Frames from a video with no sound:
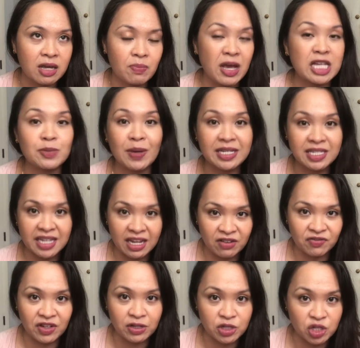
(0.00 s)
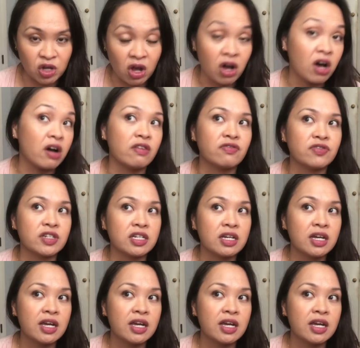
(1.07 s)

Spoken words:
makes my skin feel soft.